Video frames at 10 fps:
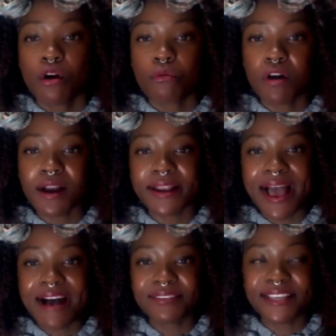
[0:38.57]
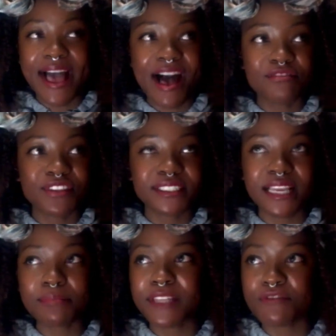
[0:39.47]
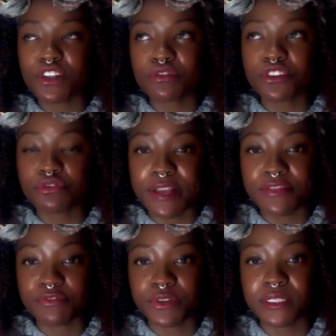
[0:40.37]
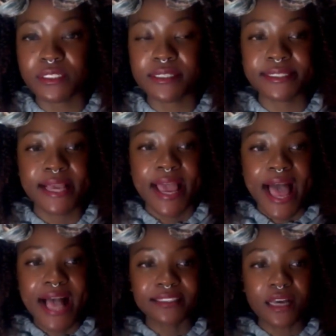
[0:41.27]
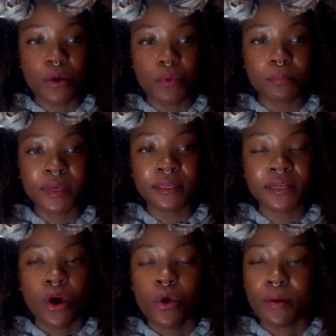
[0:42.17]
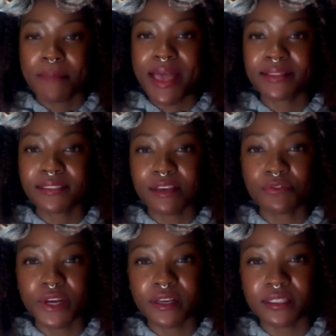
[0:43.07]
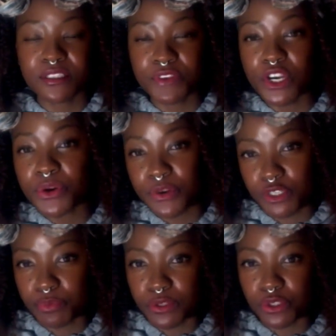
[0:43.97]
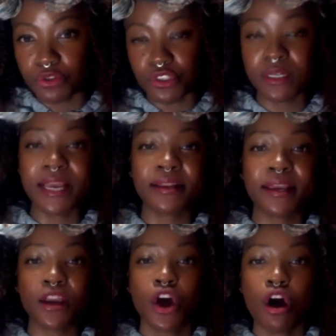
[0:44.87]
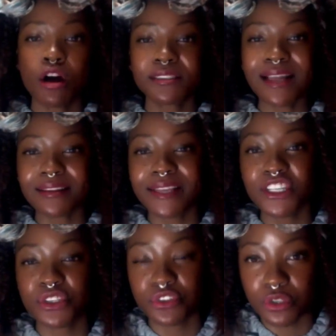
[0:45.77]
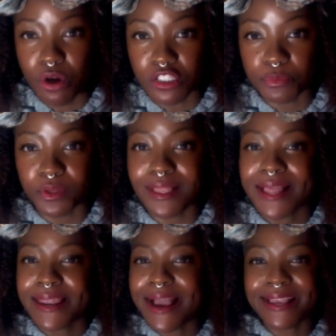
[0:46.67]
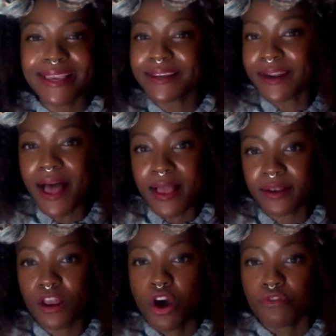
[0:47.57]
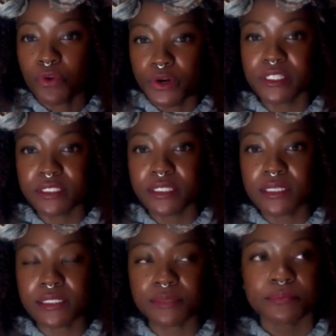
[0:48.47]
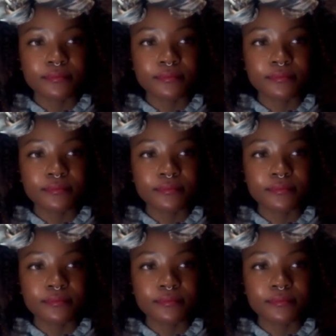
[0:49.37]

We're going to have the same level of strength, for instance, as a woman or man suffering severe Christian persecution in a hostile nation to the gospel, like Iran, for instance,